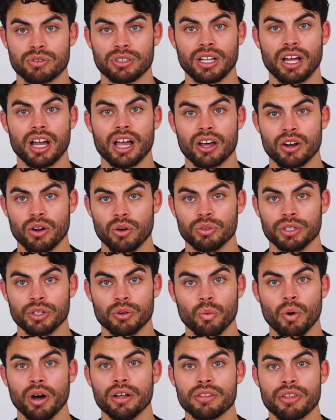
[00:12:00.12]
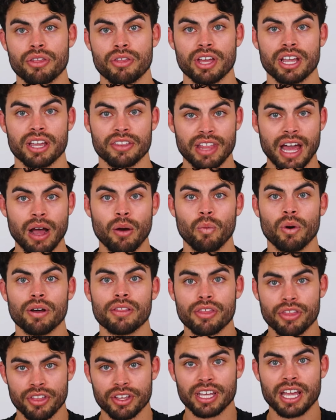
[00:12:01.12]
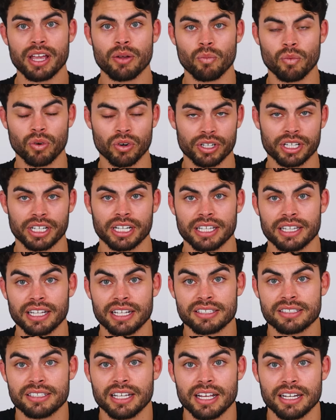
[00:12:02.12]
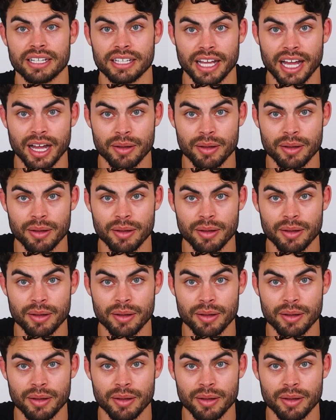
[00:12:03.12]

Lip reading: rely on only one thing, and that one thing ain't working, and that's dating